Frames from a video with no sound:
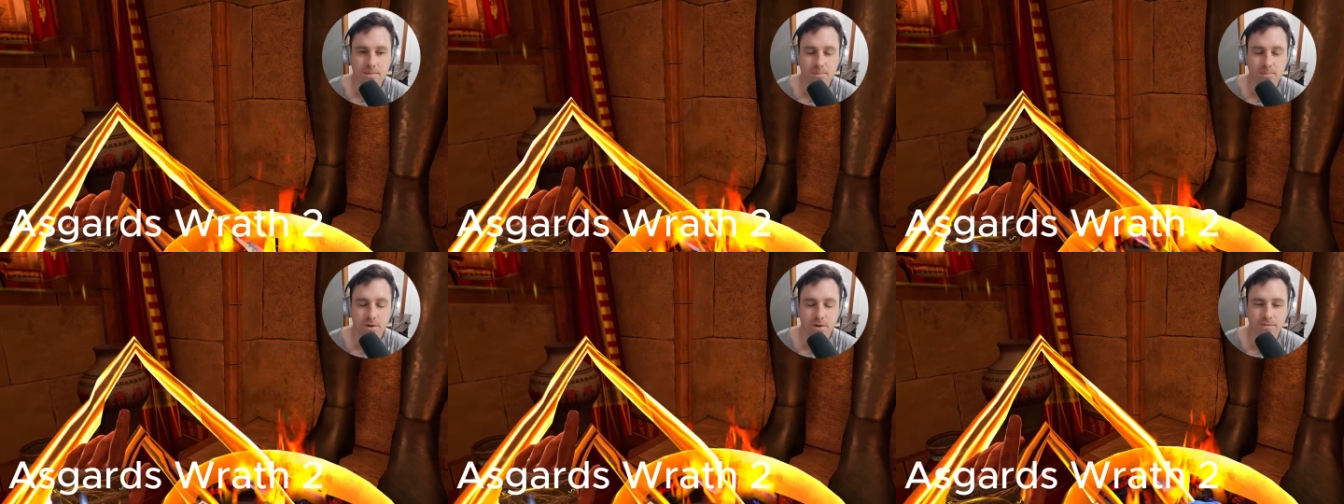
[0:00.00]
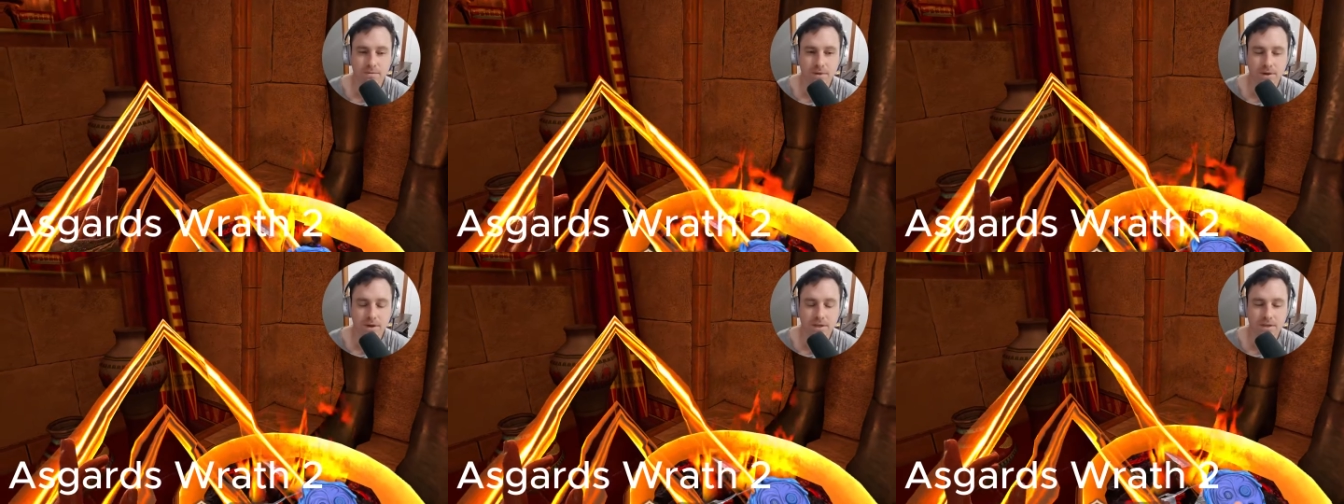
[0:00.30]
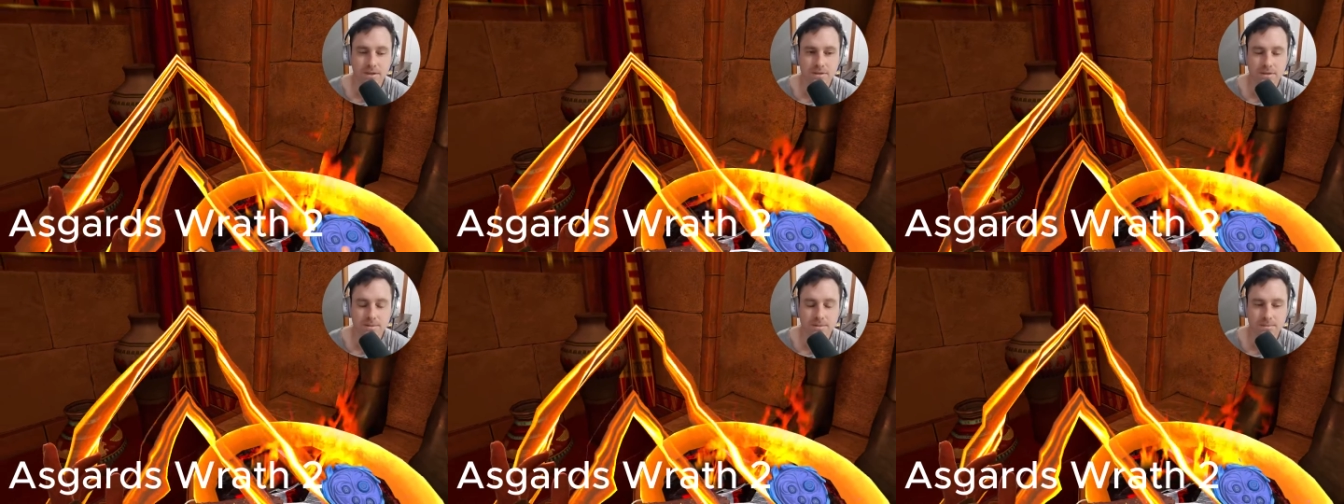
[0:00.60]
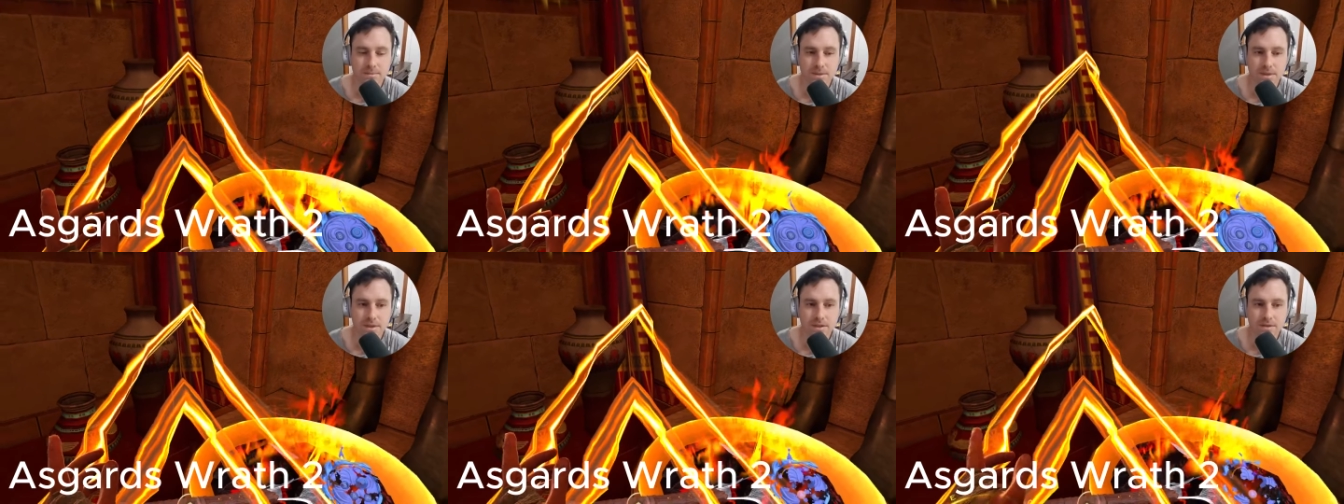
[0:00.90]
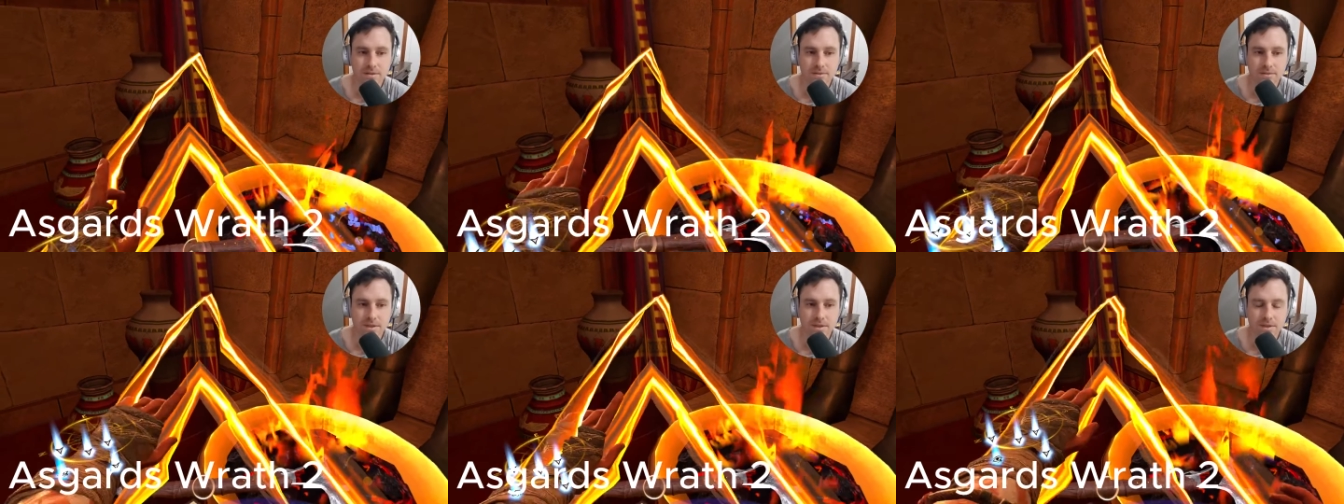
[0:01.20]
profiles
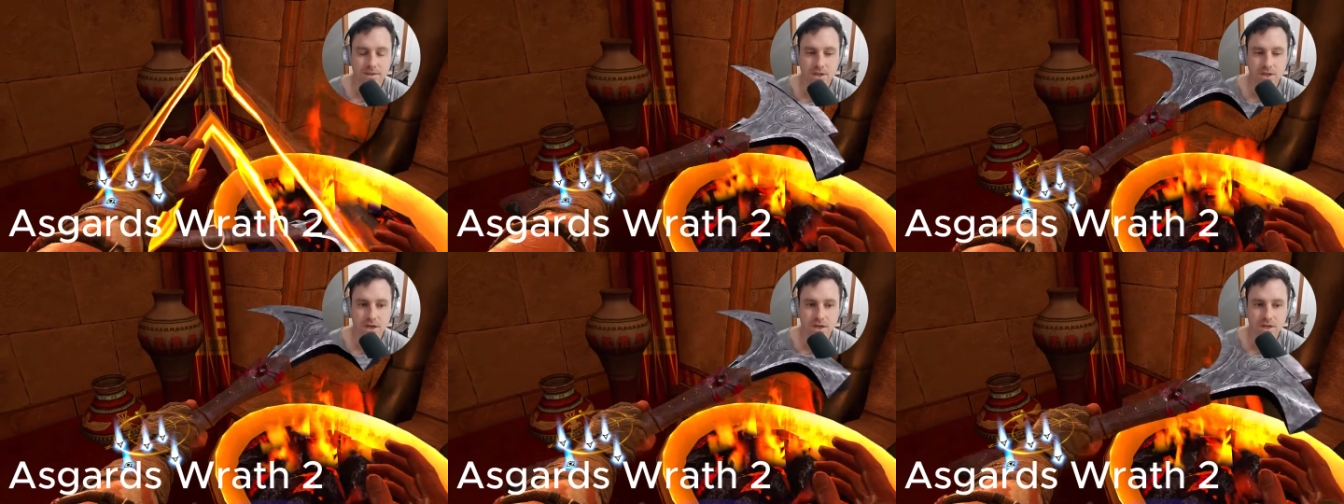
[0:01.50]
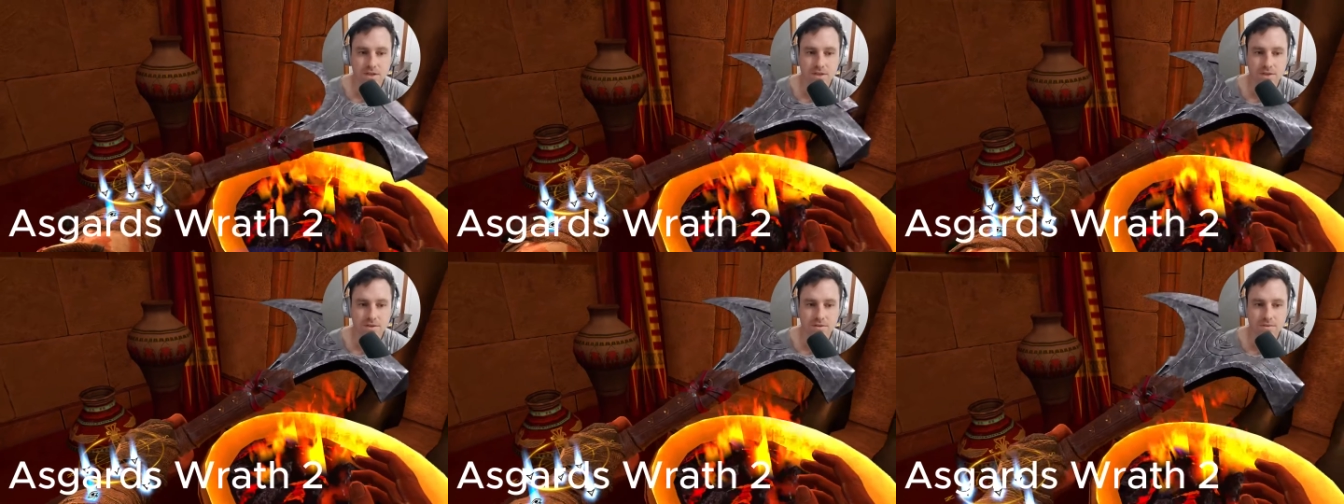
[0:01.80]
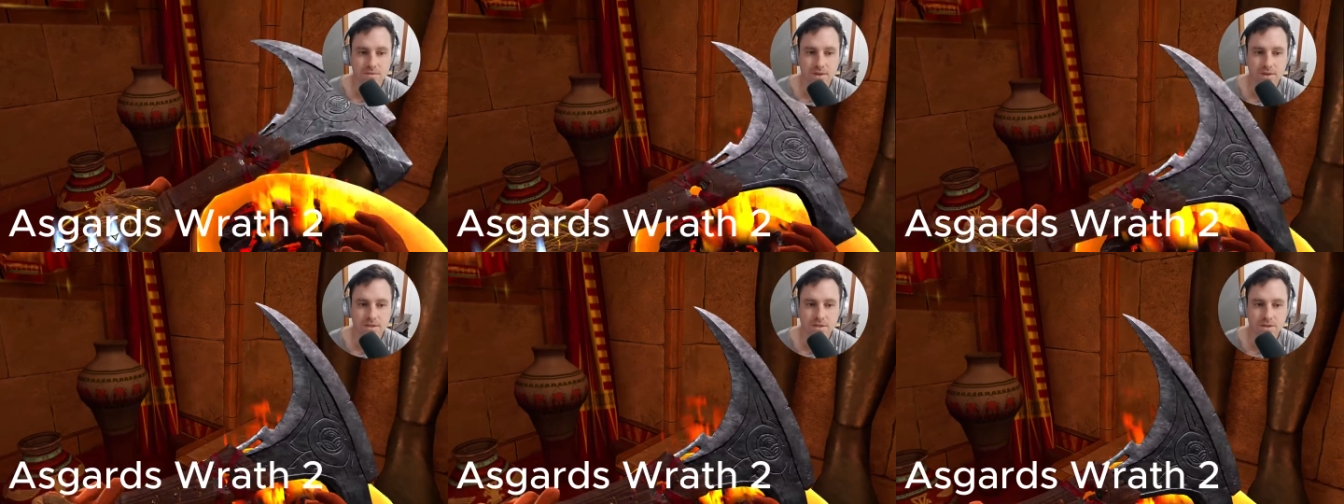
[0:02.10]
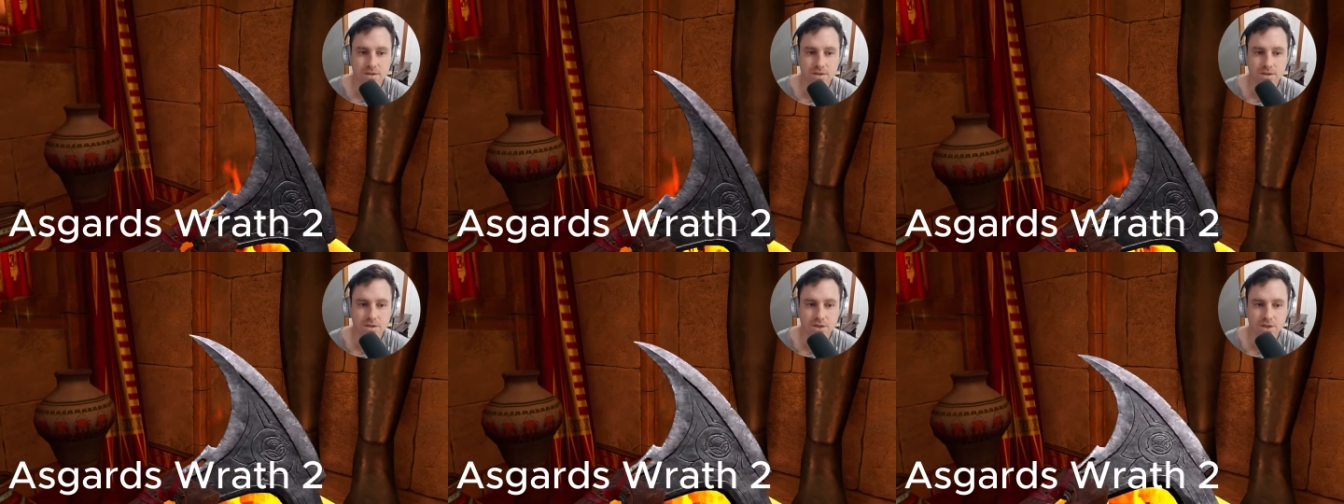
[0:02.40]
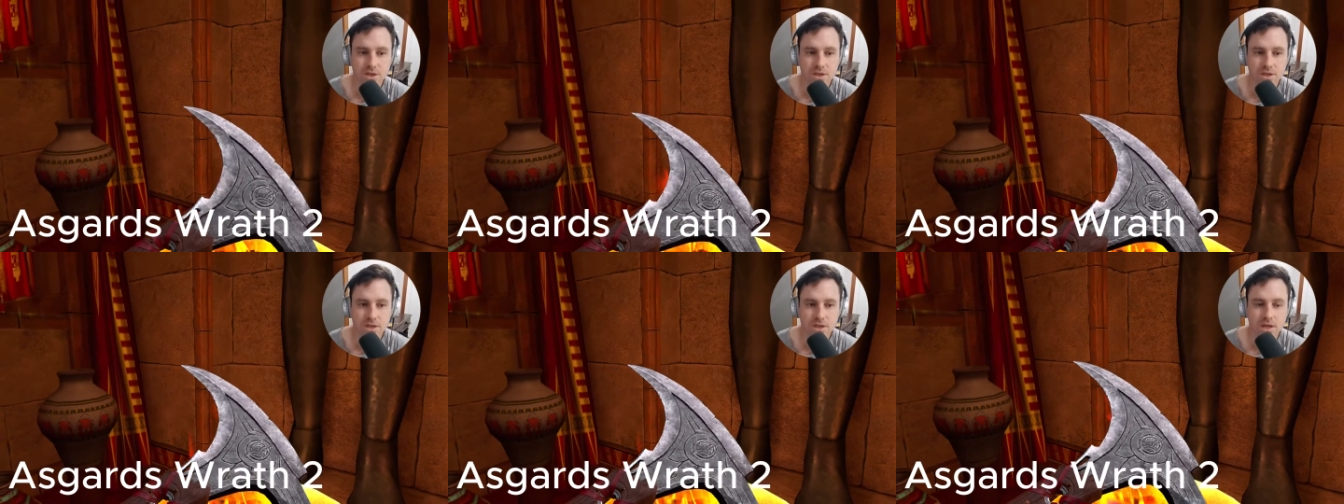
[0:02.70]
themselves and change the
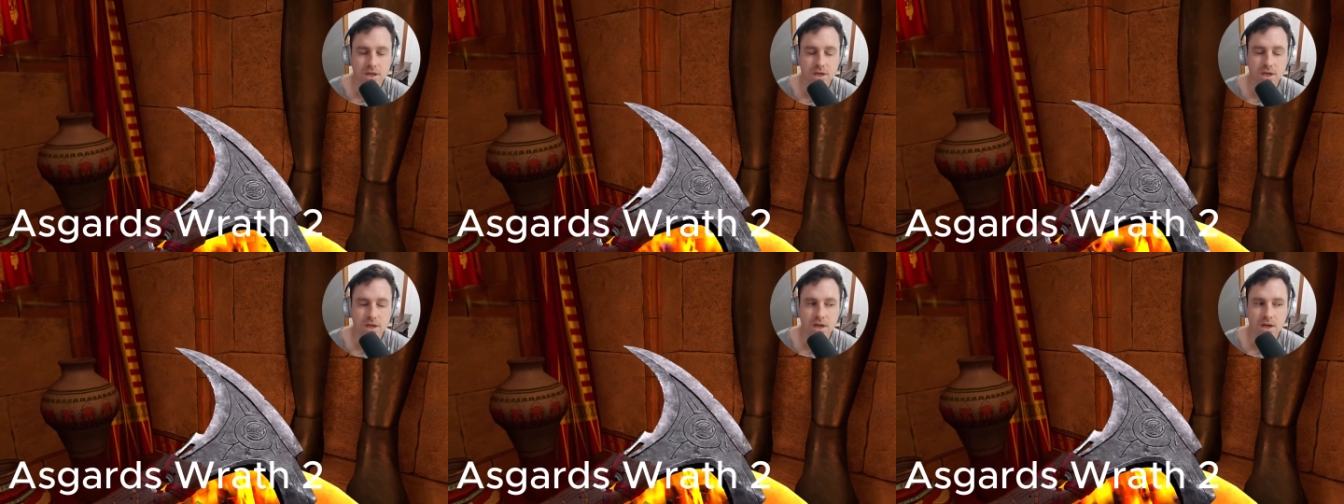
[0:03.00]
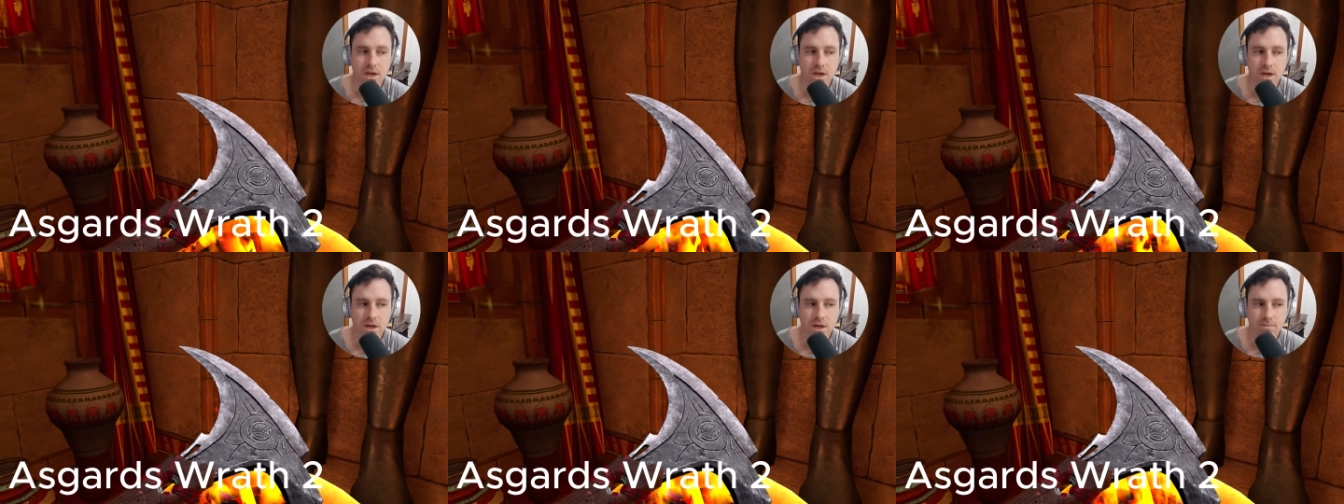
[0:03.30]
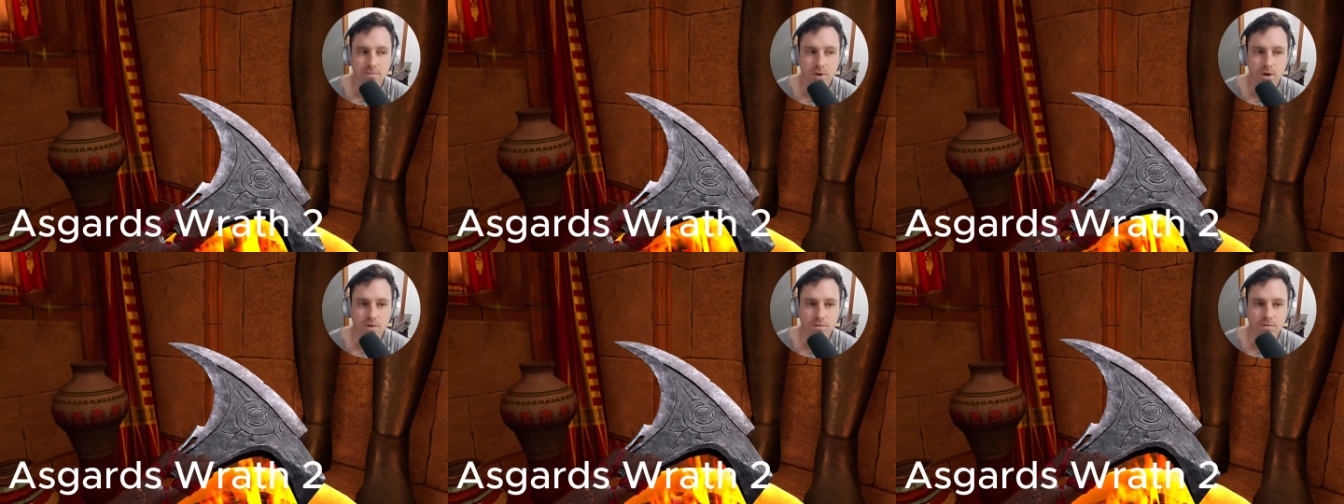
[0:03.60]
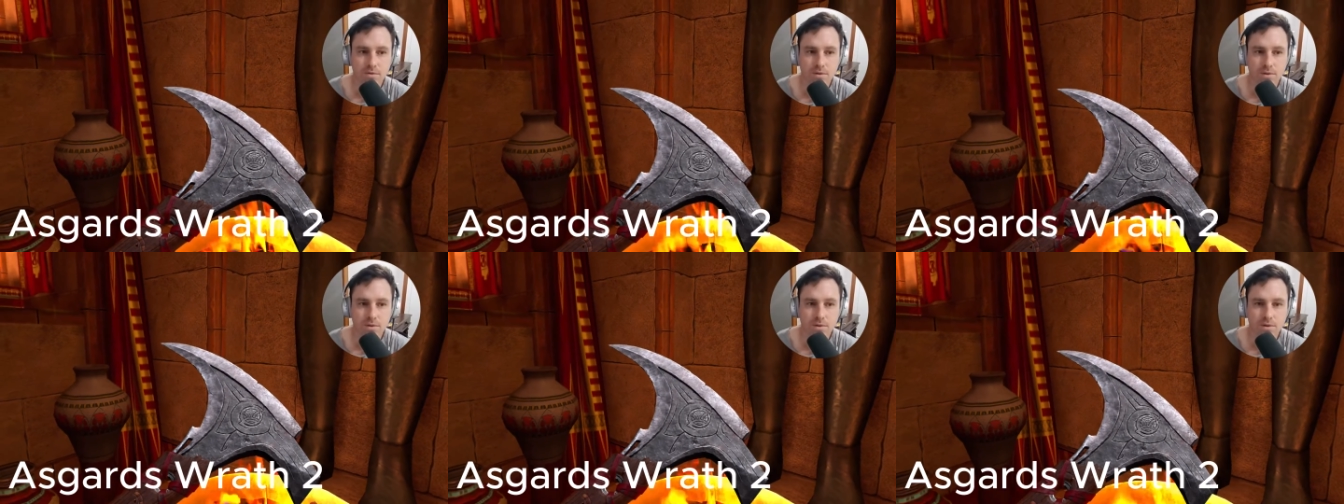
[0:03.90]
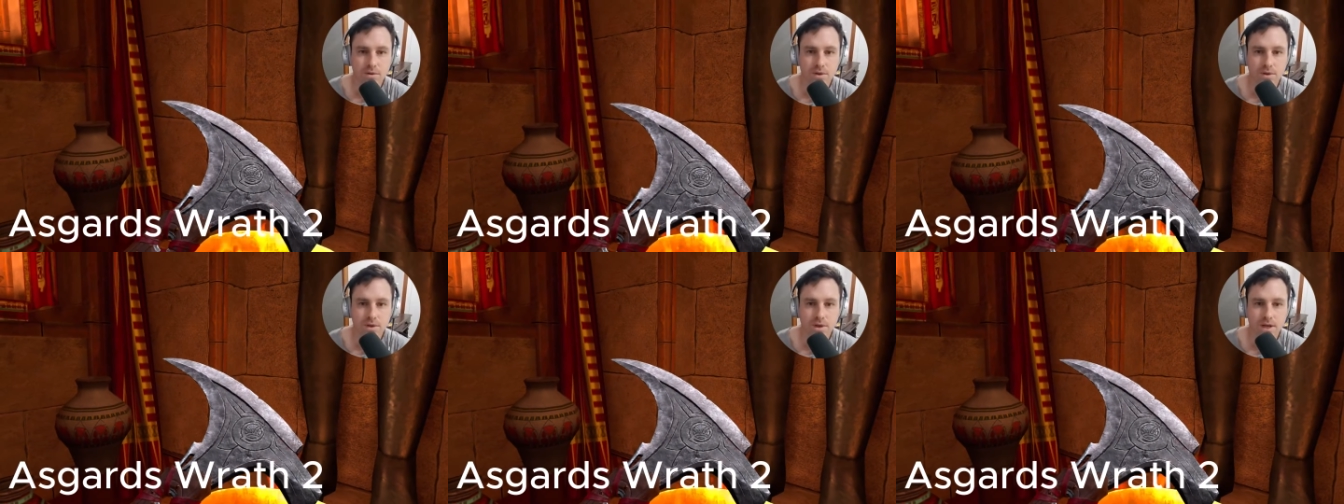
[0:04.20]
resolution.
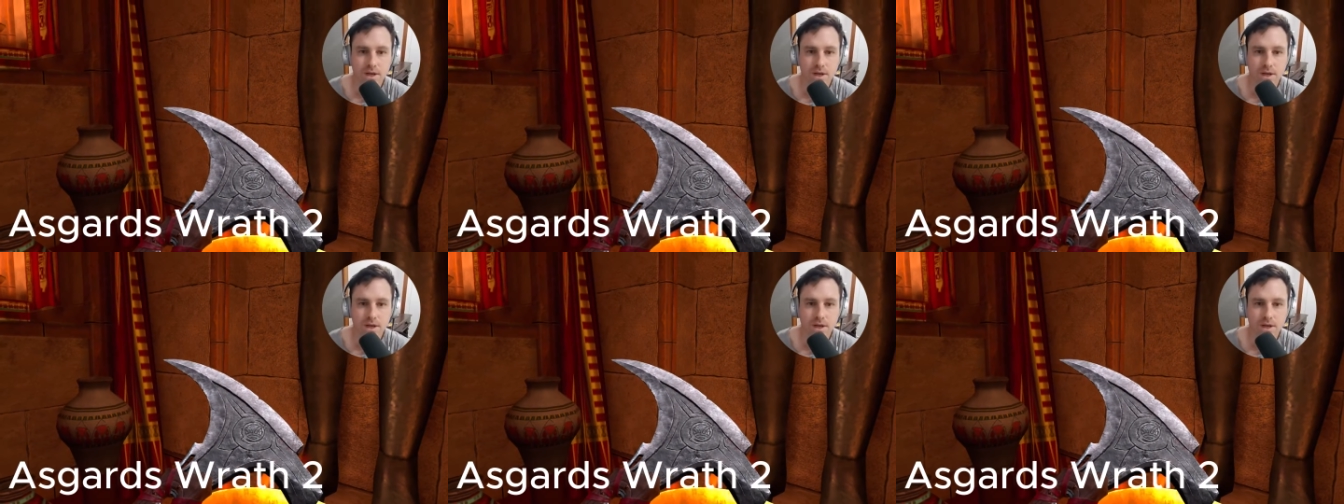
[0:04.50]
Overall,